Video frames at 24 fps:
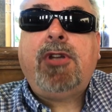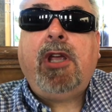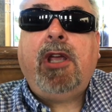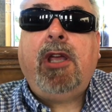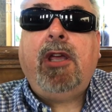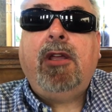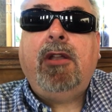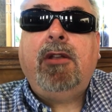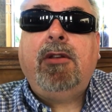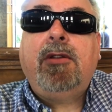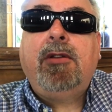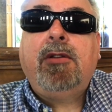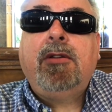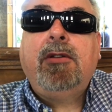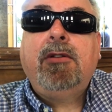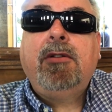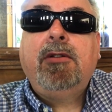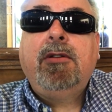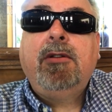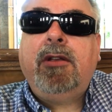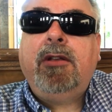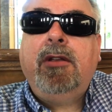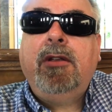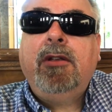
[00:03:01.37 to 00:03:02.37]
hand,
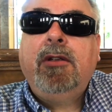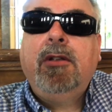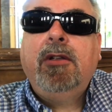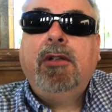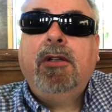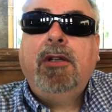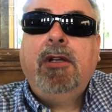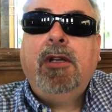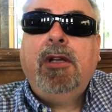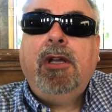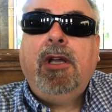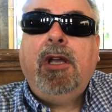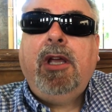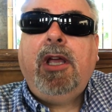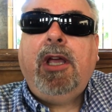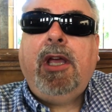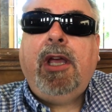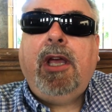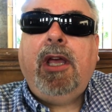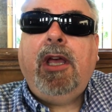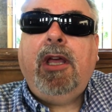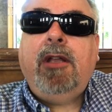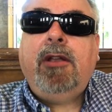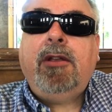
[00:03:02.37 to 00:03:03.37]

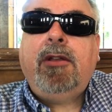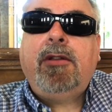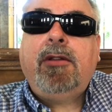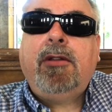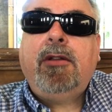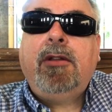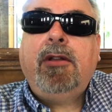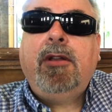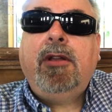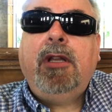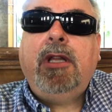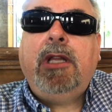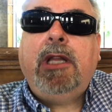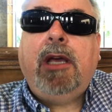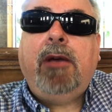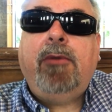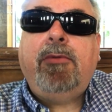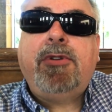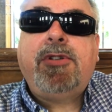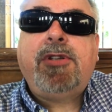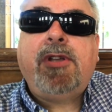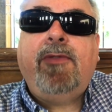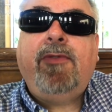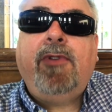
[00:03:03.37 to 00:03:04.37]
and that
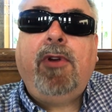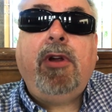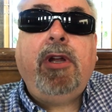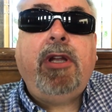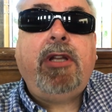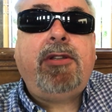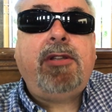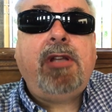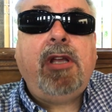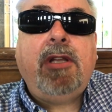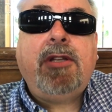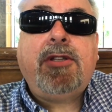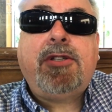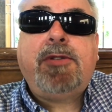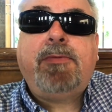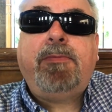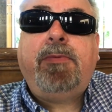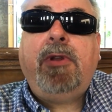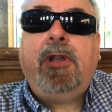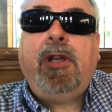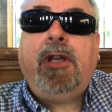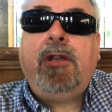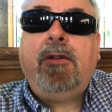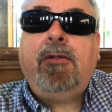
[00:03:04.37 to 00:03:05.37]
was a very tense
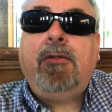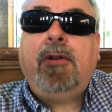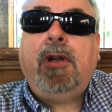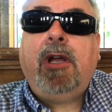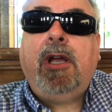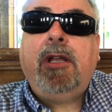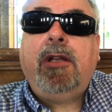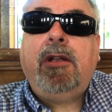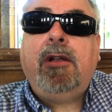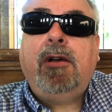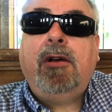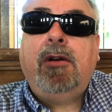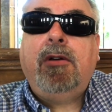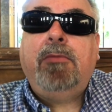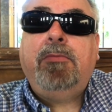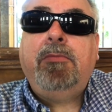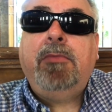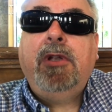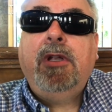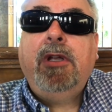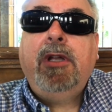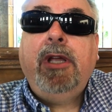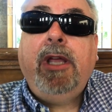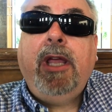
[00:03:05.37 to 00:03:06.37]
plane ride home.
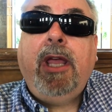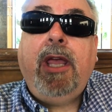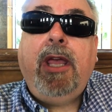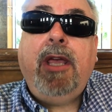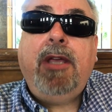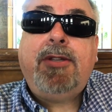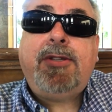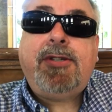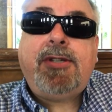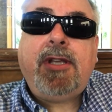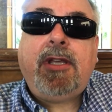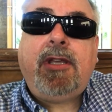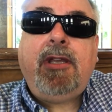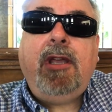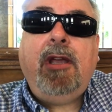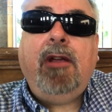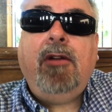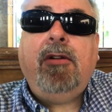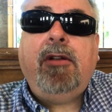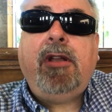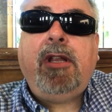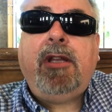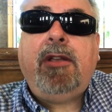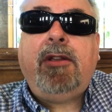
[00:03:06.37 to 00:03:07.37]
His
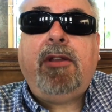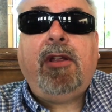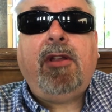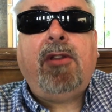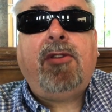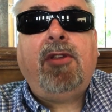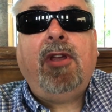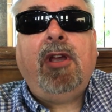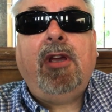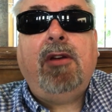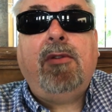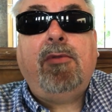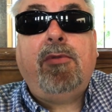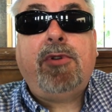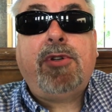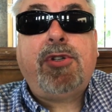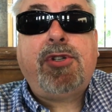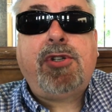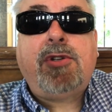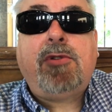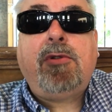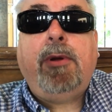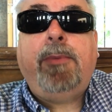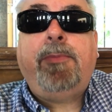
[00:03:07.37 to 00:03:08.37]
security detail was
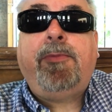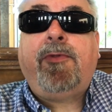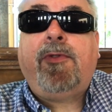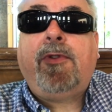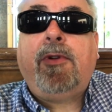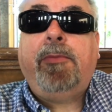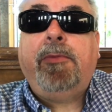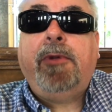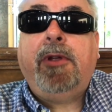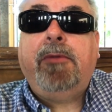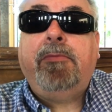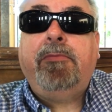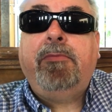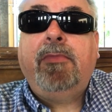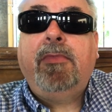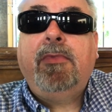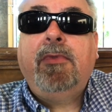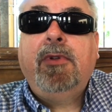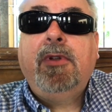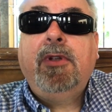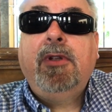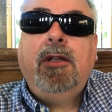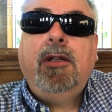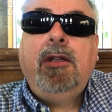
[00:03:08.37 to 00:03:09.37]
stripped from him.
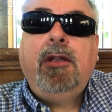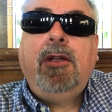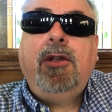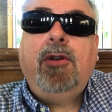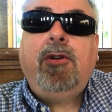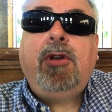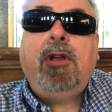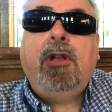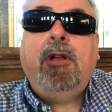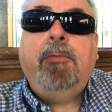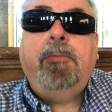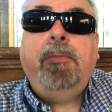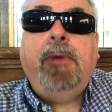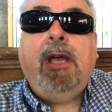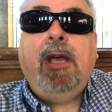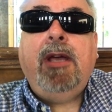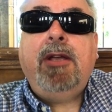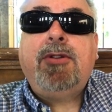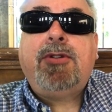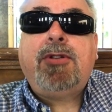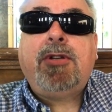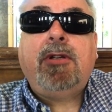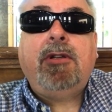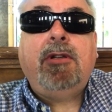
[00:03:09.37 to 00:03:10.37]
You can
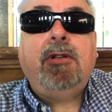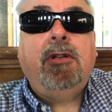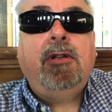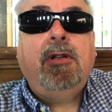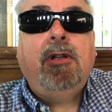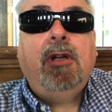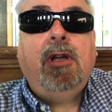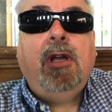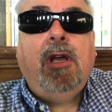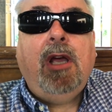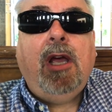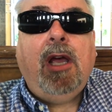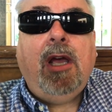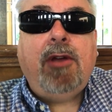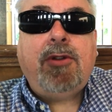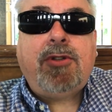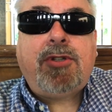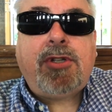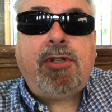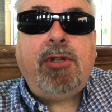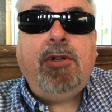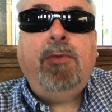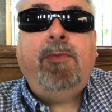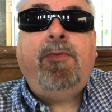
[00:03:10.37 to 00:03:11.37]
imagine how
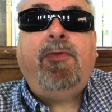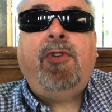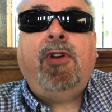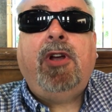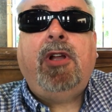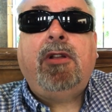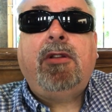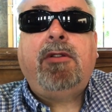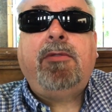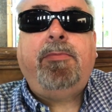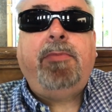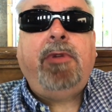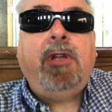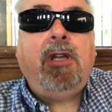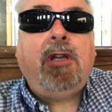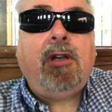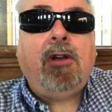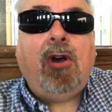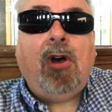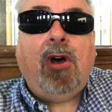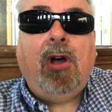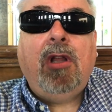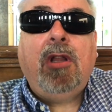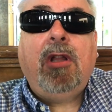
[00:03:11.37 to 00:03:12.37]
Snoop felt
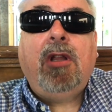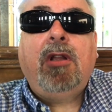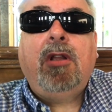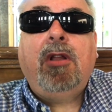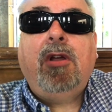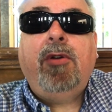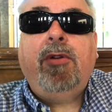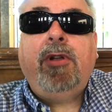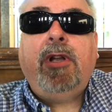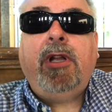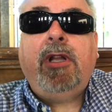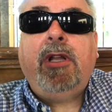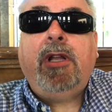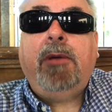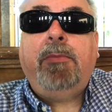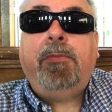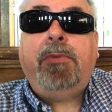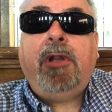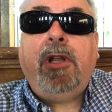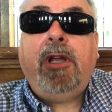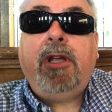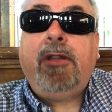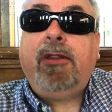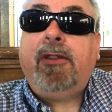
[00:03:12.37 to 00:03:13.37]
being all alone on that
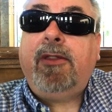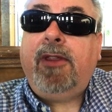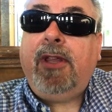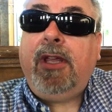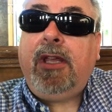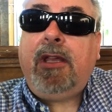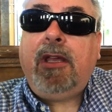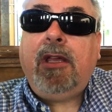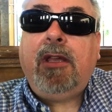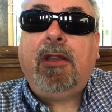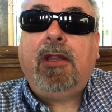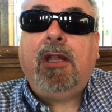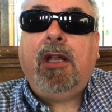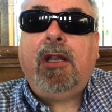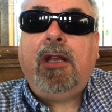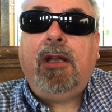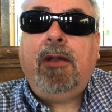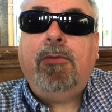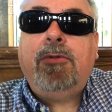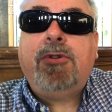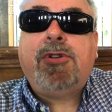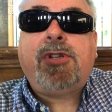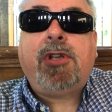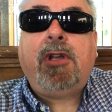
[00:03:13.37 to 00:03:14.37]
plane, thinking that he
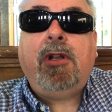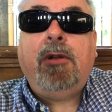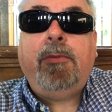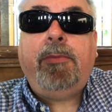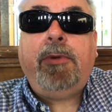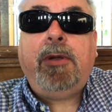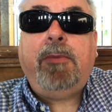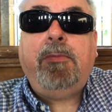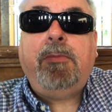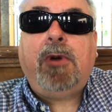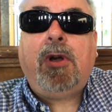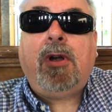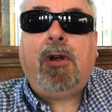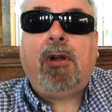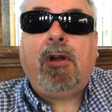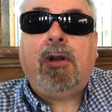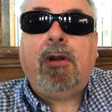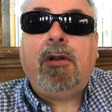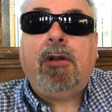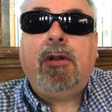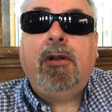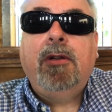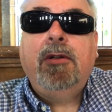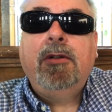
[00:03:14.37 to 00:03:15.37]
was going to be murdered.